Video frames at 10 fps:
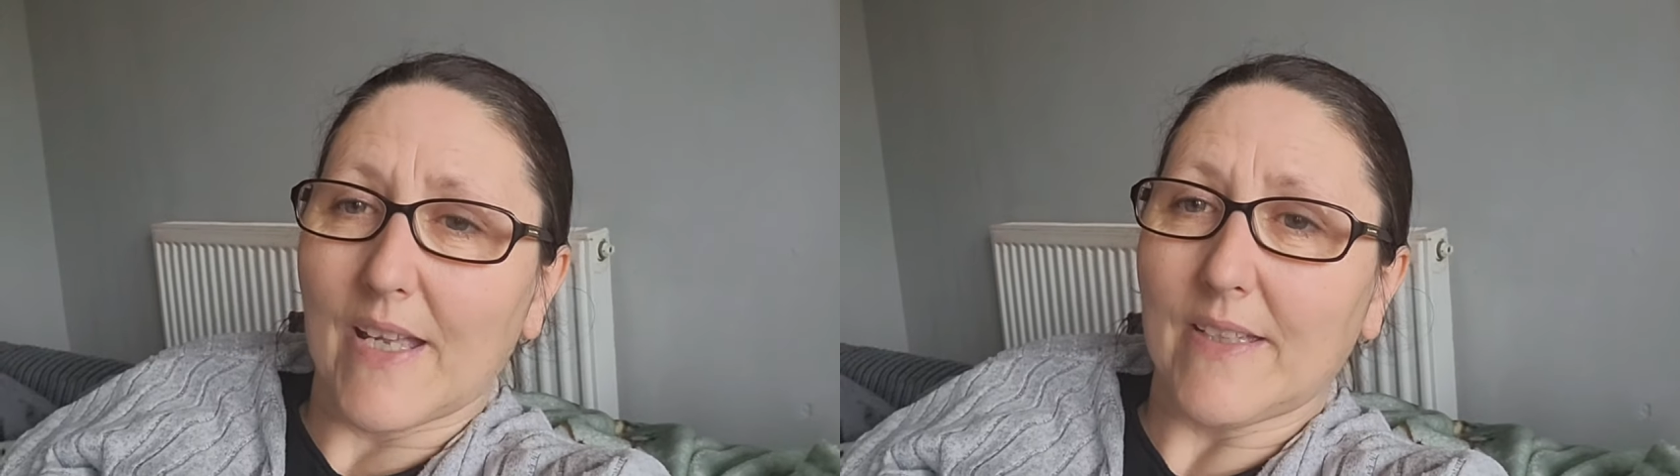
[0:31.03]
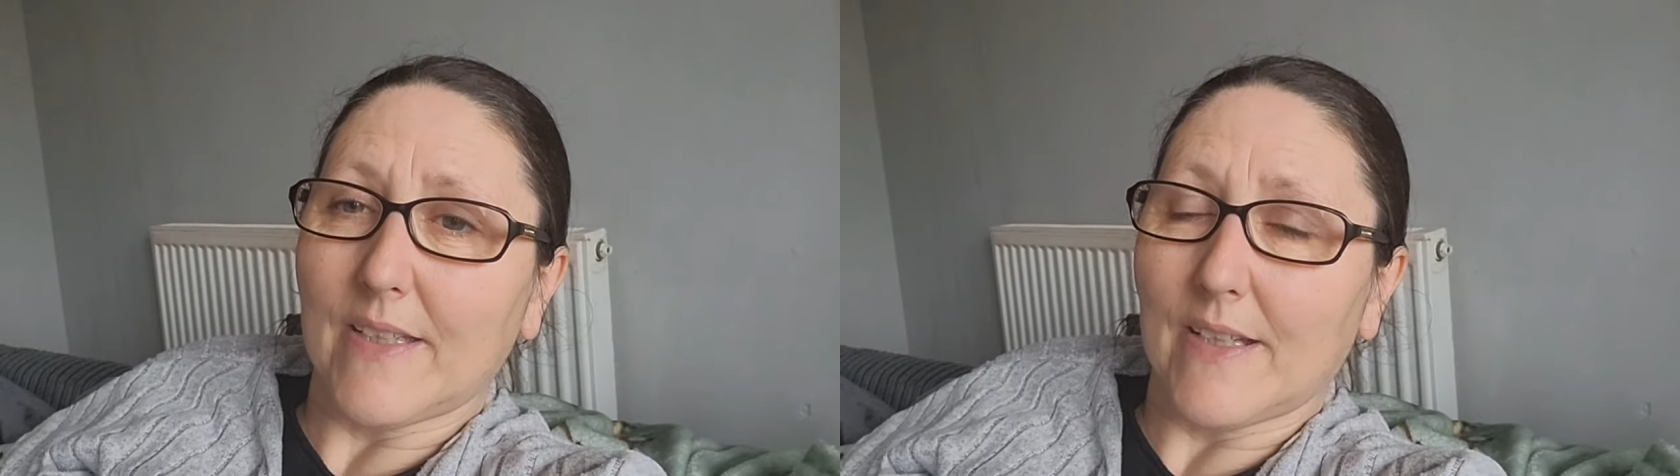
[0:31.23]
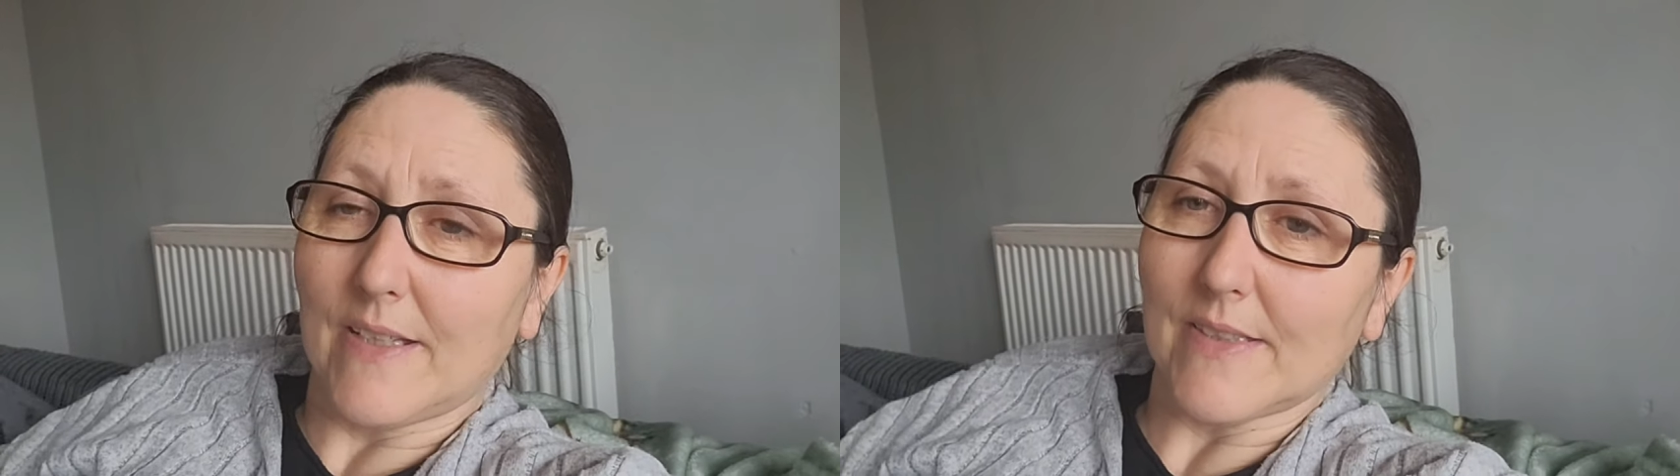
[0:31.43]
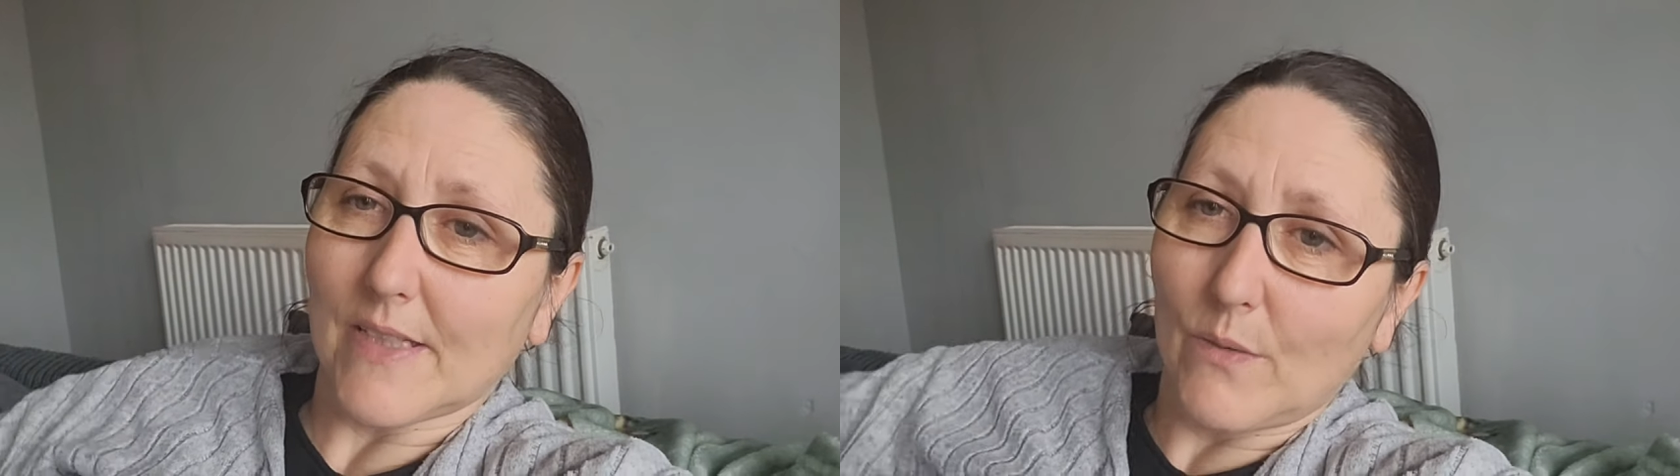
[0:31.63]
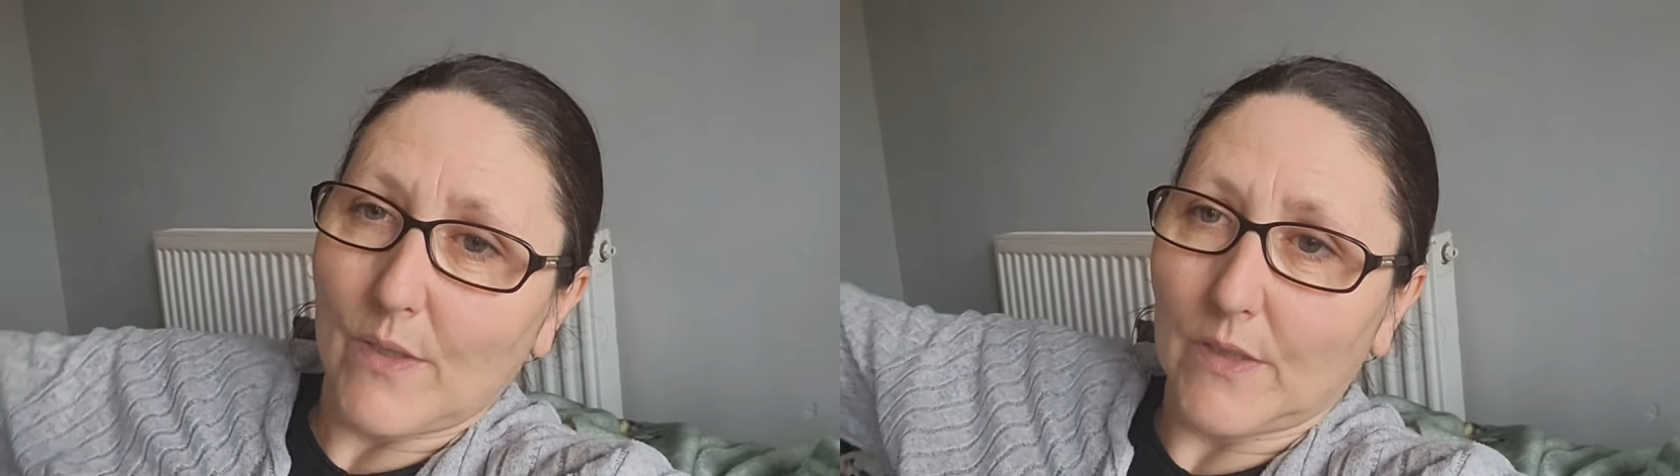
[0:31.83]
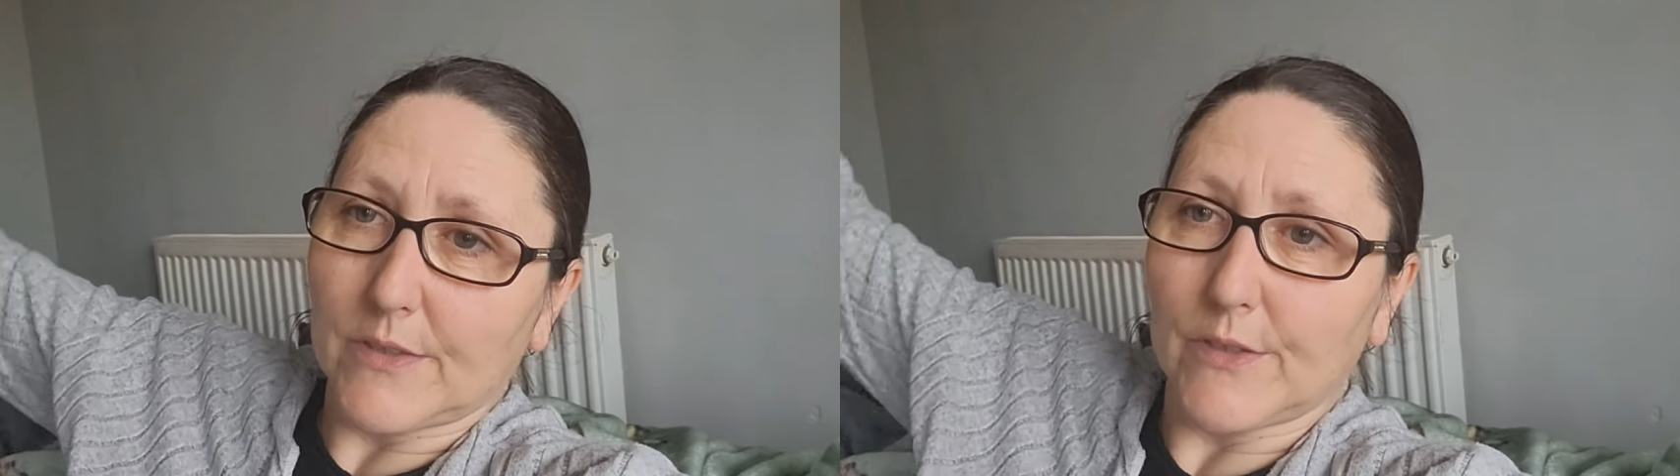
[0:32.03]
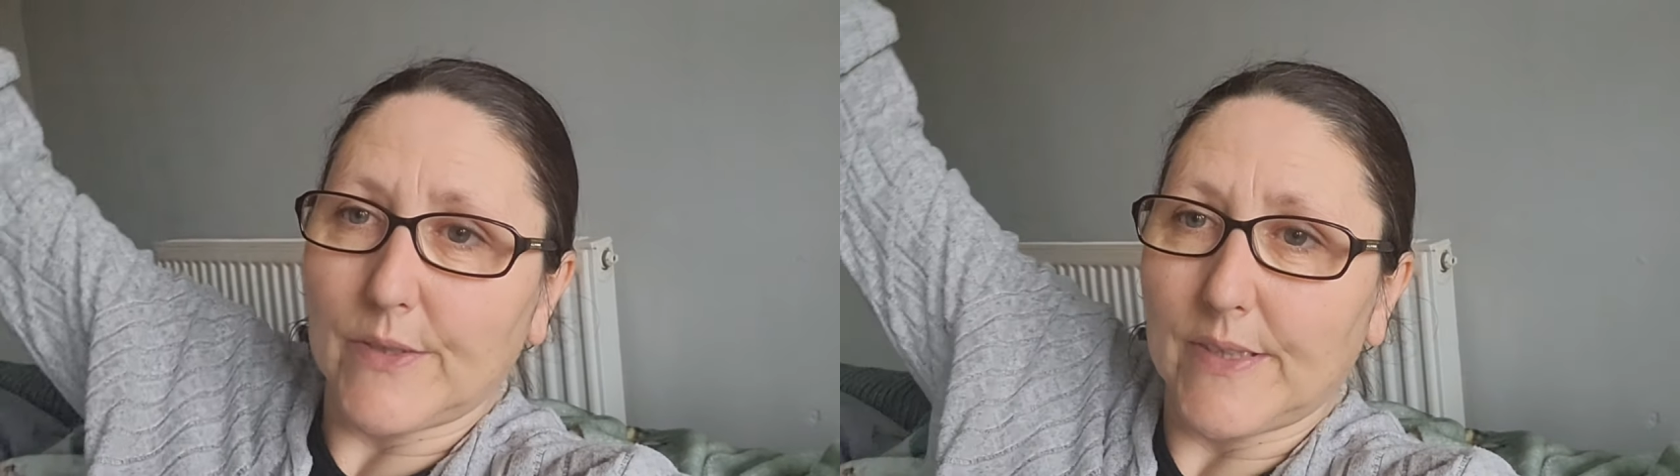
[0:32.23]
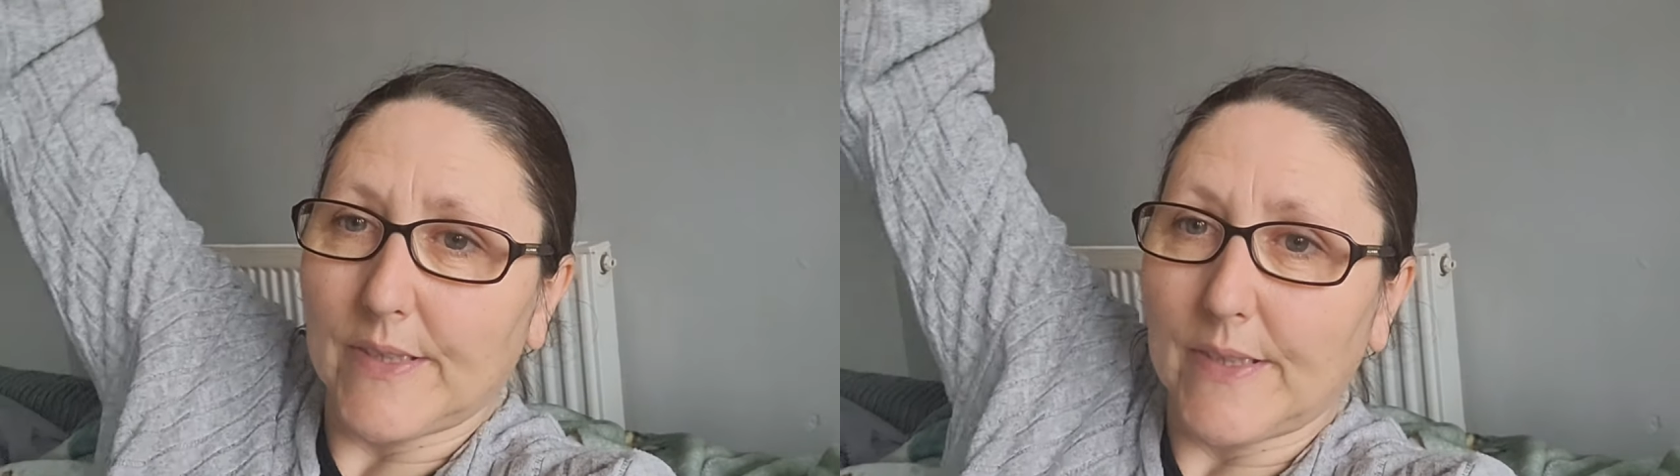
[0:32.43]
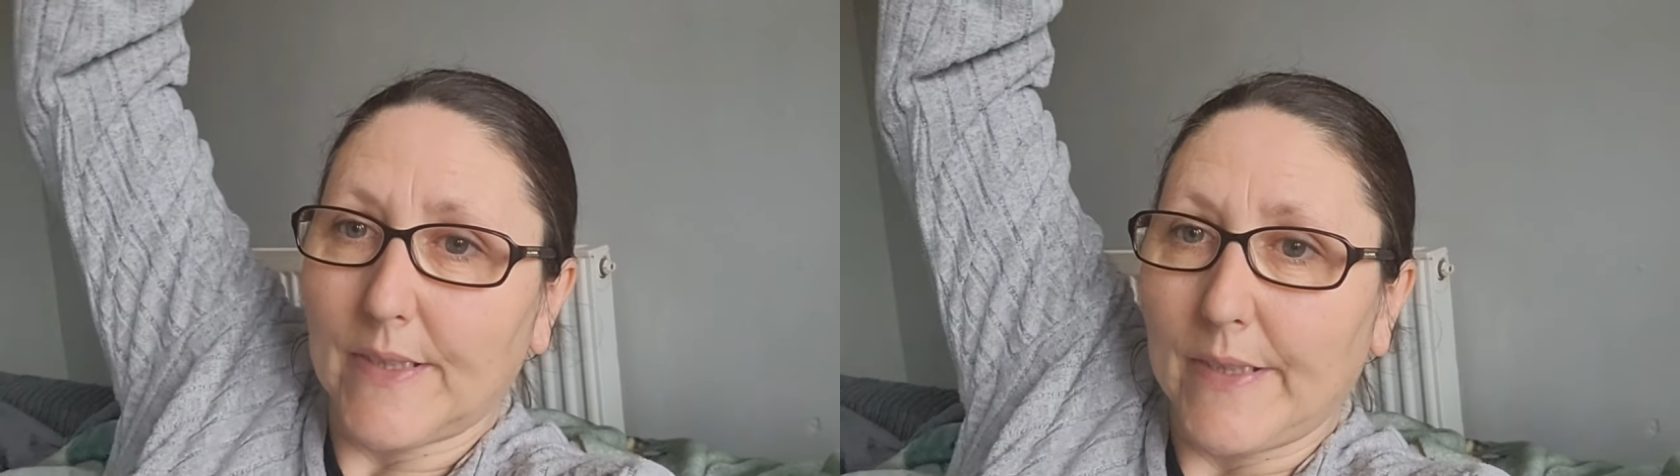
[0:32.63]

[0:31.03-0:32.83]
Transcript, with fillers: Hi guys, how are we all doing?